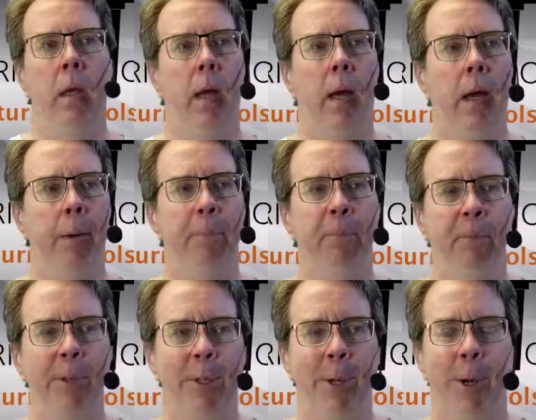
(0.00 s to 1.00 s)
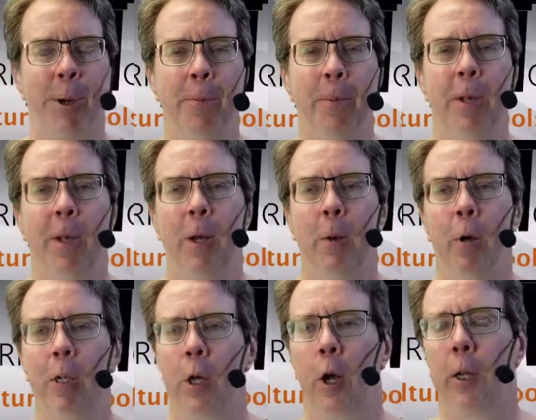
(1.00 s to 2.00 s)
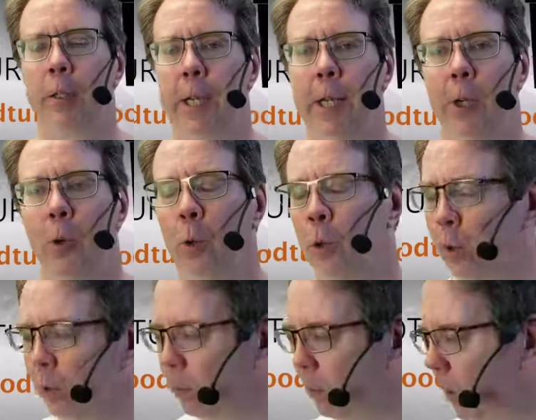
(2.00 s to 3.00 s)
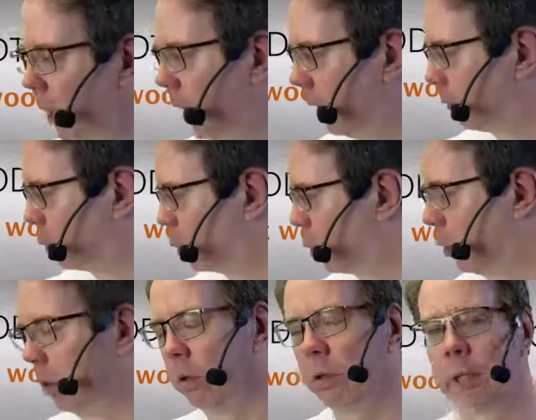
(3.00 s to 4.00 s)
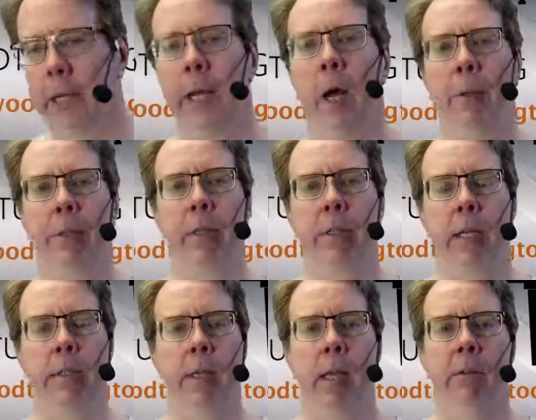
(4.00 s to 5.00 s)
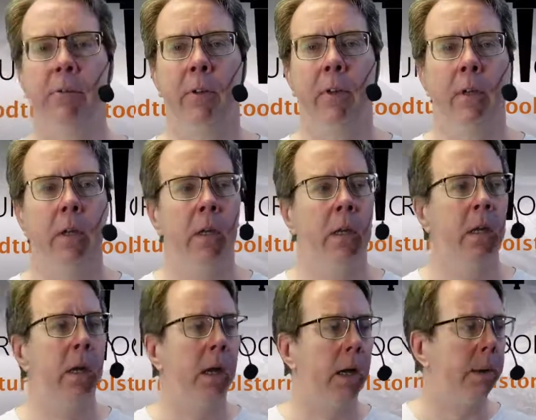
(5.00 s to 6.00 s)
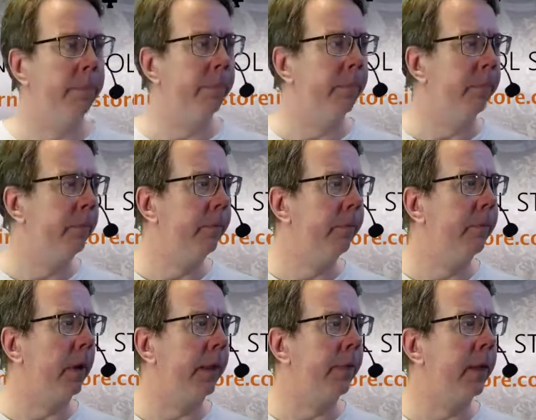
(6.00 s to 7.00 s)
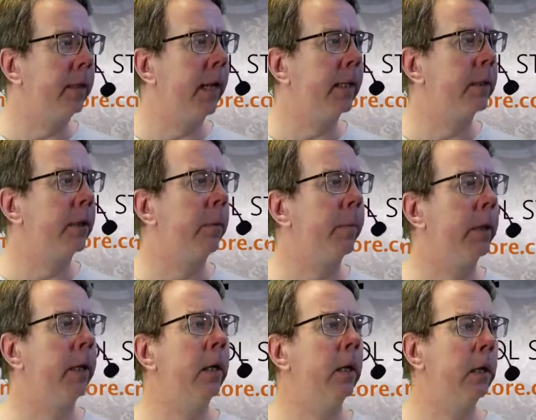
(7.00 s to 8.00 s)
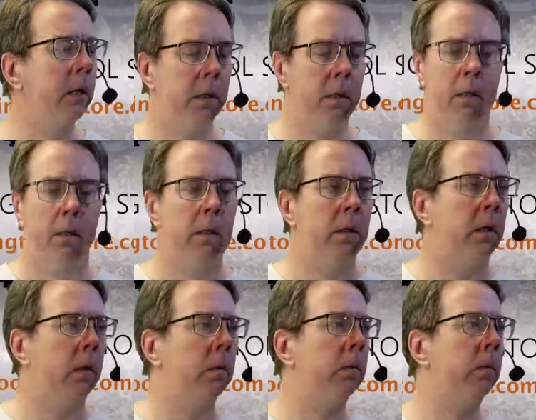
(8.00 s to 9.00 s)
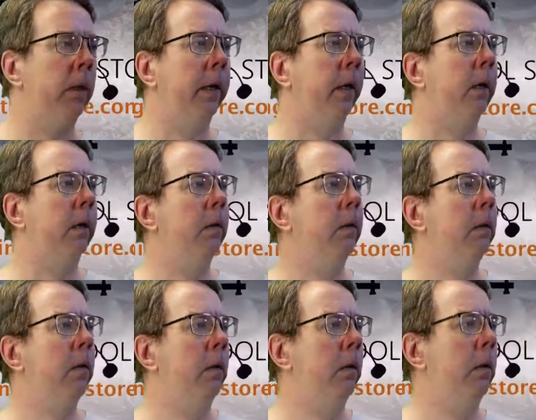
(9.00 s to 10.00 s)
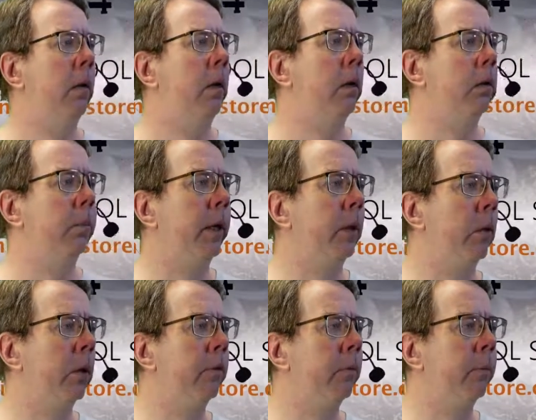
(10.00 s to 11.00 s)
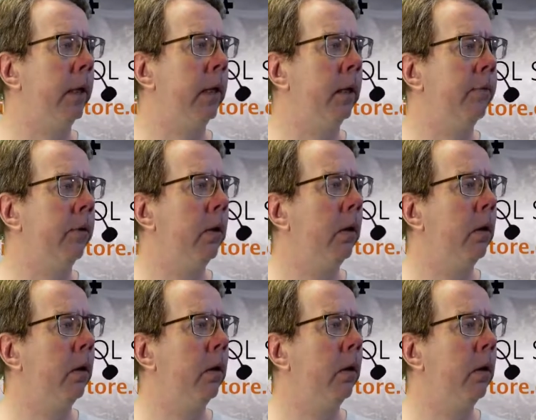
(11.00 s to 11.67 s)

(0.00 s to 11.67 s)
Um, so I want you all to stay cool uh, for sure. Stay healthy, stay safe. Um, I think that's going to be. Oh, hang on. There's a big one from Dave.